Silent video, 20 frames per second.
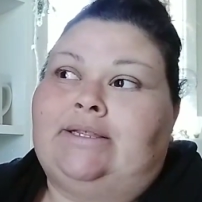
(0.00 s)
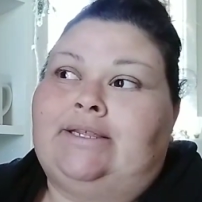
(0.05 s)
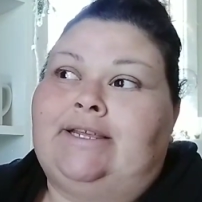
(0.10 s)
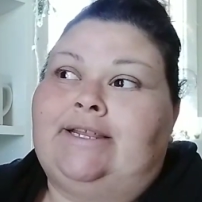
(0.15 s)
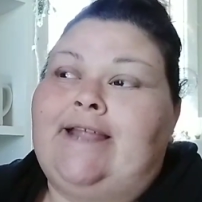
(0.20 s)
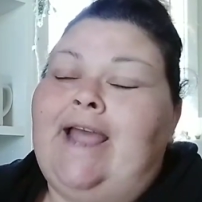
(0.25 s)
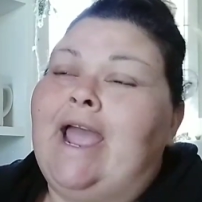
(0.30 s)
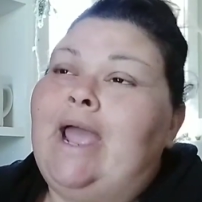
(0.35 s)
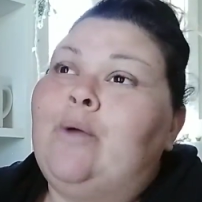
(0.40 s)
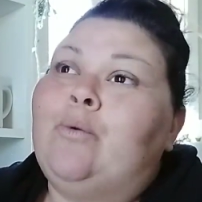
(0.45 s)

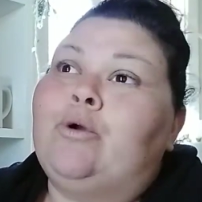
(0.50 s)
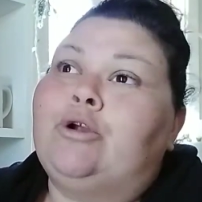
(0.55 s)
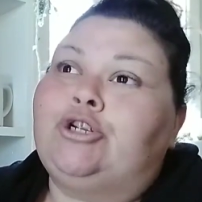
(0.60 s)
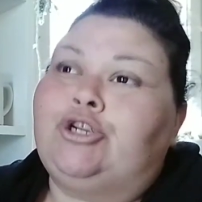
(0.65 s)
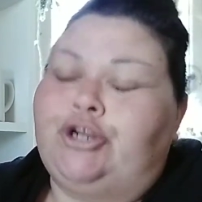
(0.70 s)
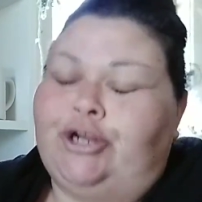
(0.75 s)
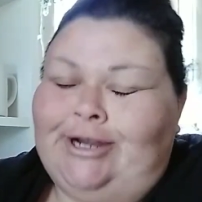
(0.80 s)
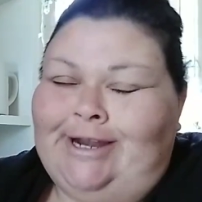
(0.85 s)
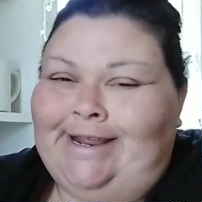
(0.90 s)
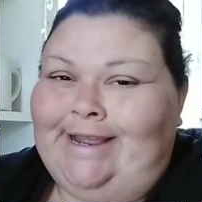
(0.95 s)
today we're
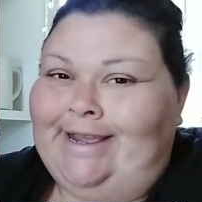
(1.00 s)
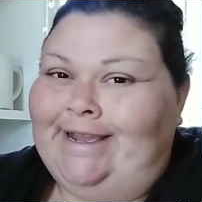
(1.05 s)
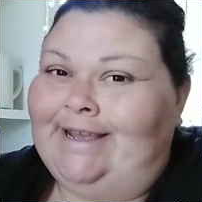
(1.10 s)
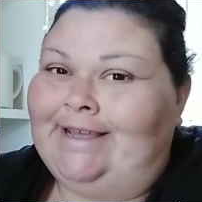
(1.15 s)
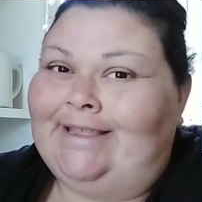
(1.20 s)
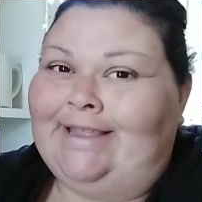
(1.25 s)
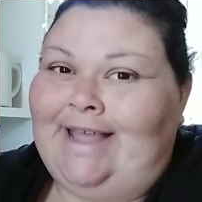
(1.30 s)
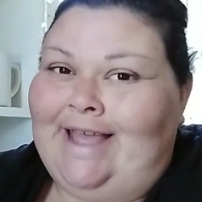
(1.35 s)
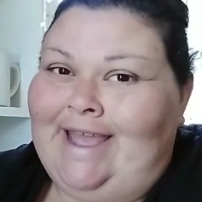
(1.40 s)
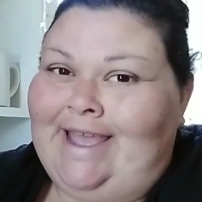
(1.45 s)
treating
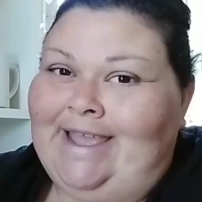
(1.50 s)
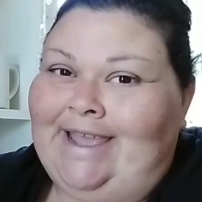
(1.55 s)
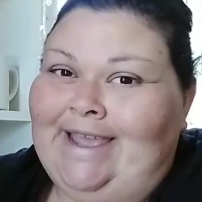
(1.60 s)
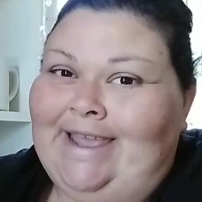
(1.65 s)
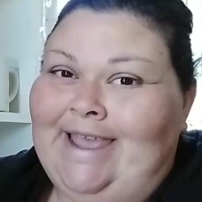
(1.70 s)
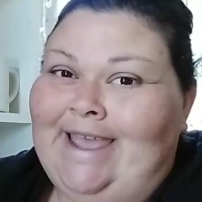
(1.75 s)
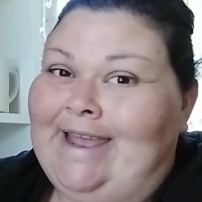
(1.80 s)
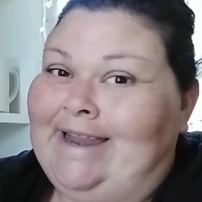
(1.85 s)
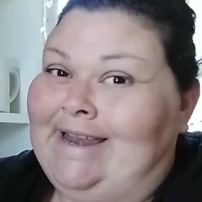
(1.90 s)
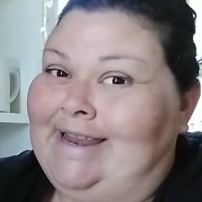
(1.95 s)
it like
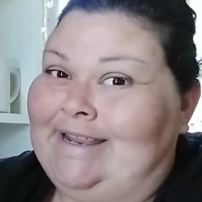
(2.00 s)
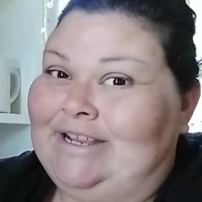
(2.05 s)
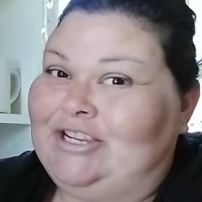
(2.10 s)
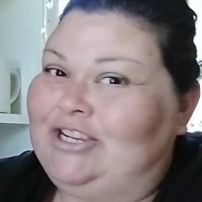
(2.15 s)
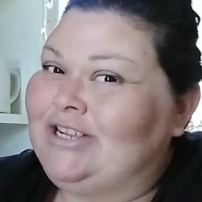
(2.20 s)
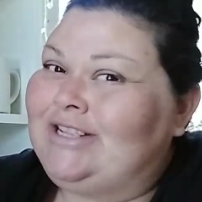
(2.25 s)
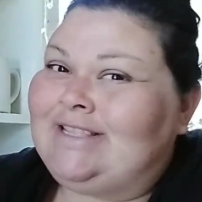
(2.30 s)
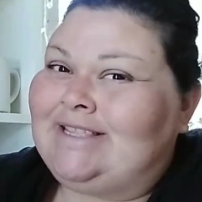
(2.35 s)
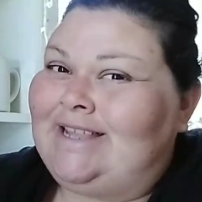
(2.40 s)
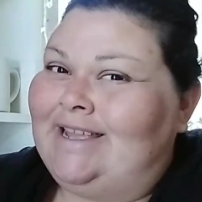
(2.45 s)
any
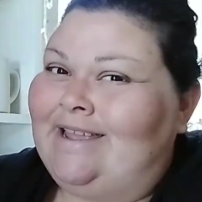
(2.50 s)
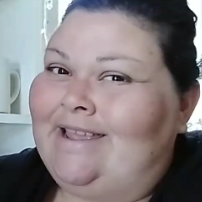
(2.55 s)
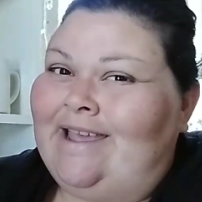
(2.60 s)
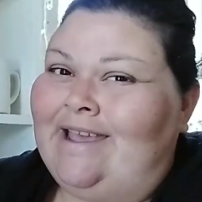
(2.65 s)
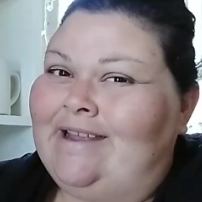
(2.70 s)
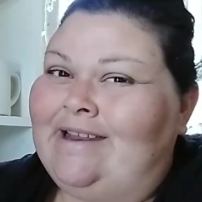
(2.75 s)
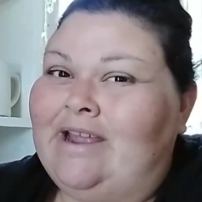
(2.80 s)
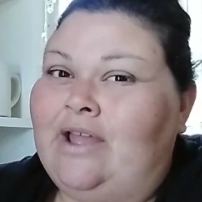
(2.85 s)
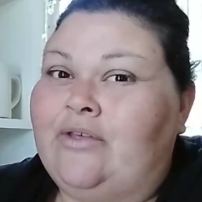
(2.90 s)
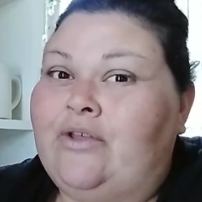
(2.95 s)
just like
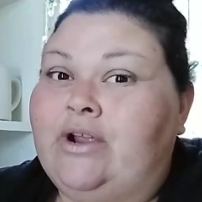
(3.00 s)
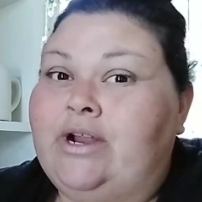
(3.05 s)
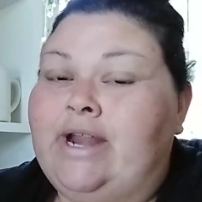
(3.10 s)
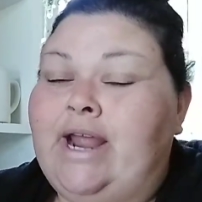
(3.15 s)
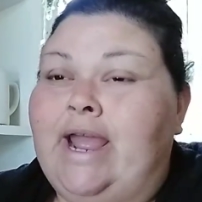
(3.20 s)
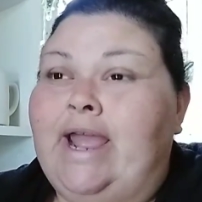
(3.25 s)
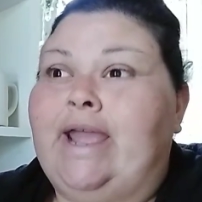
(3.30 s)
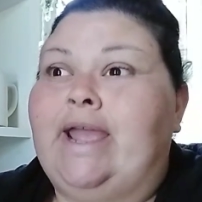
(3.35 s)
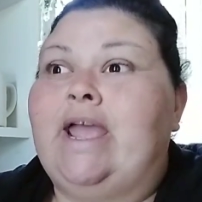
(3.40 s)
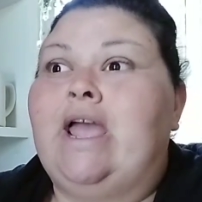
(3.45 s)
any other
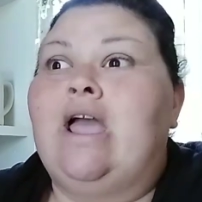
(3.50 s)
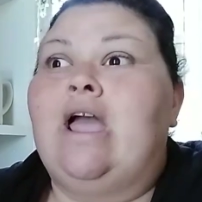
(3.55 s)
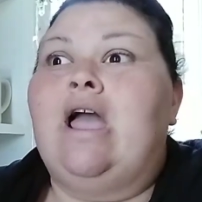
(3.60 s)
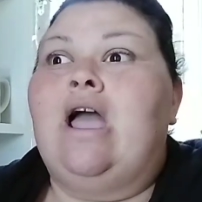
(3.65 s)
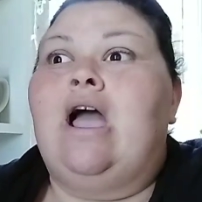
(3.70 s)
day